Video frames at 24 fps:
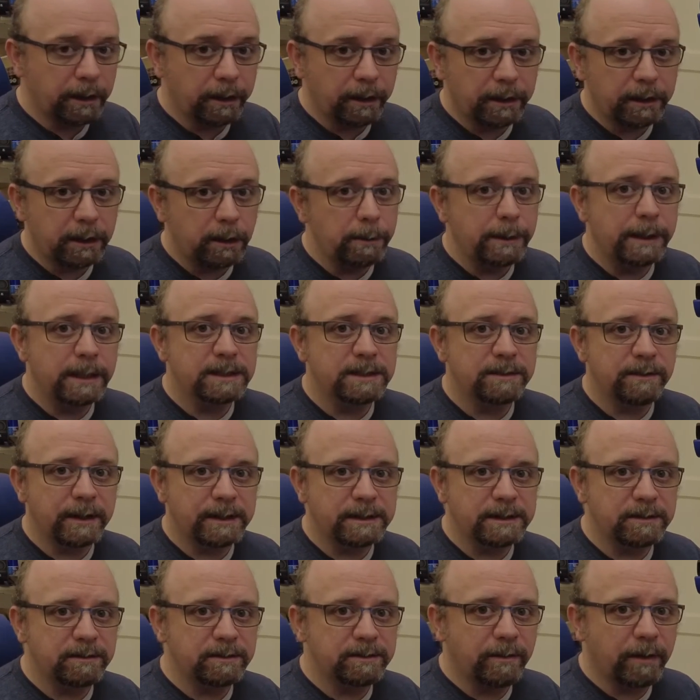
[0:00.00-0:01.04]
human
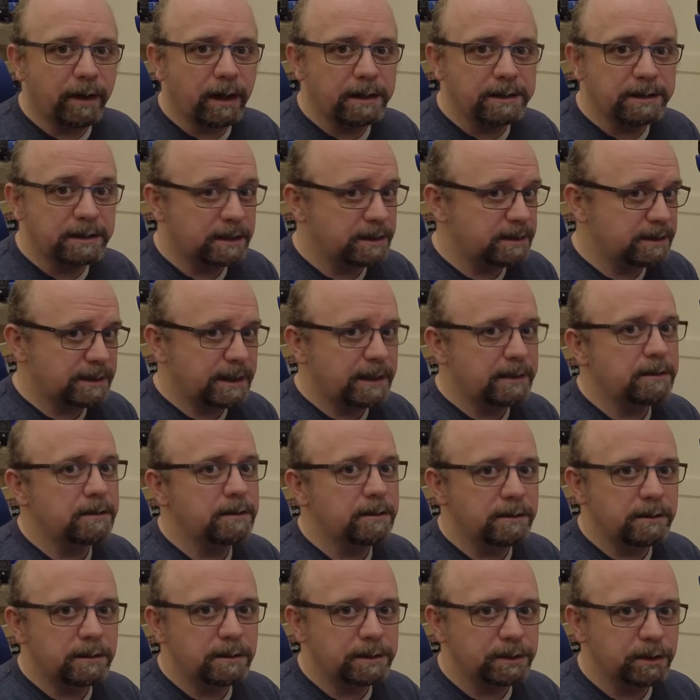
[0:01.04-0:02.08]
interface device, a
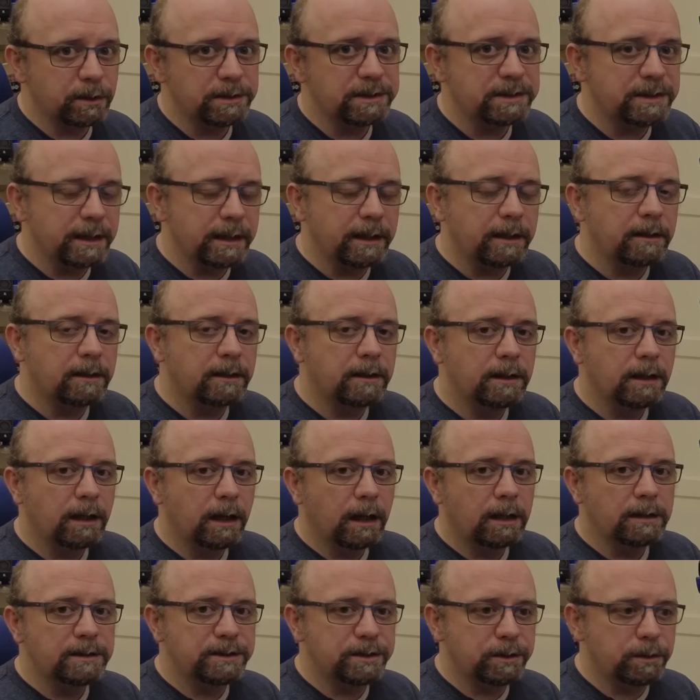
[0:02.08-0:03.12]
standard joystick
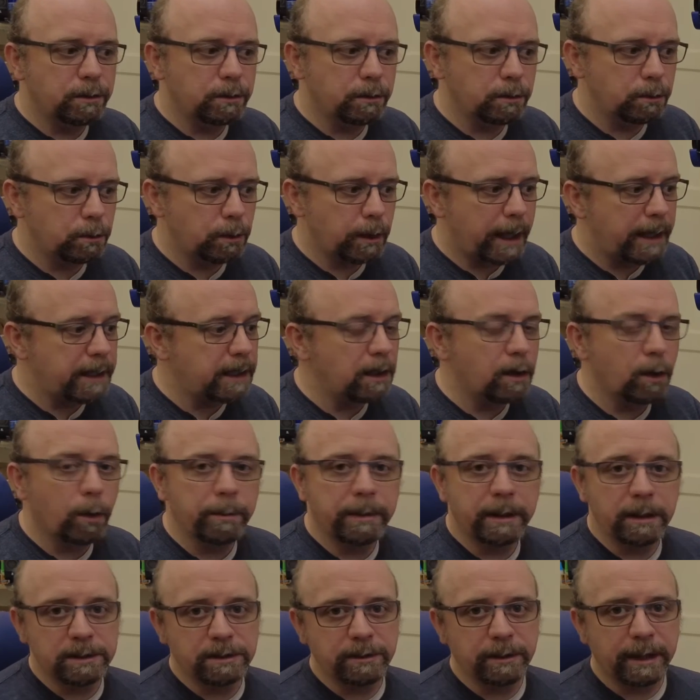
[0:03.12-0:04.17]
to any
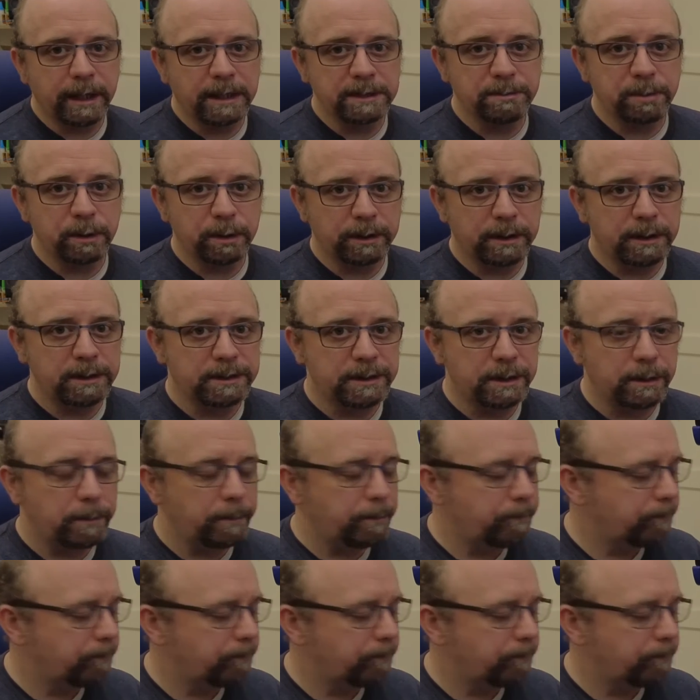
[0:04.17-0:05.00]
computer it gets plugged into.